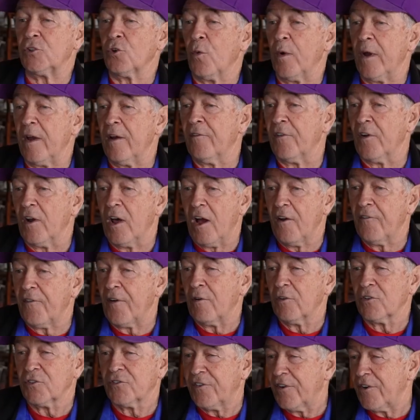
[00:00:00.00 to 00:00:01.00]
it's a way of life.
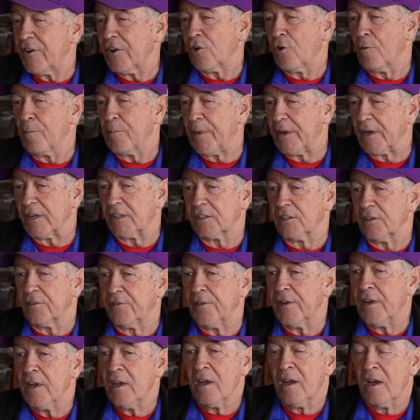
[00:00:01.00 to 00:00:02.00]
I was very
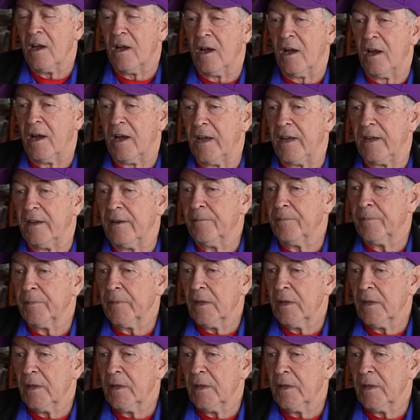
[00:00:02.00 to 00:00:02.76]
competitive. I...